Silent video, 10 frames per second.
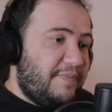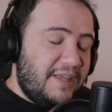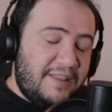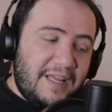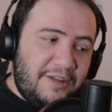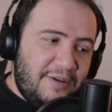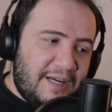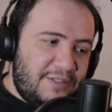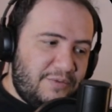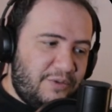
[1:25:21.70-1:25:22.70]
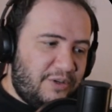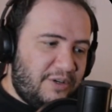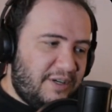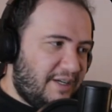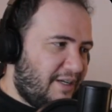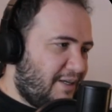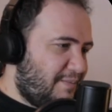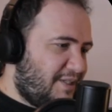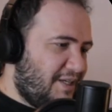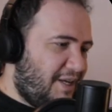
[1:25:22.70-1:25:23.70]
Thank you guys for
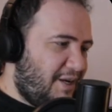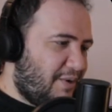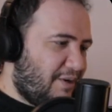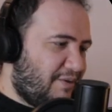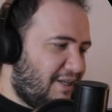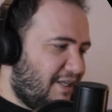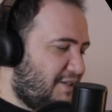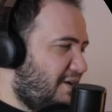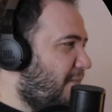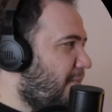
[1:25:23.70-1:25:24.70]
sticking around. Let's go.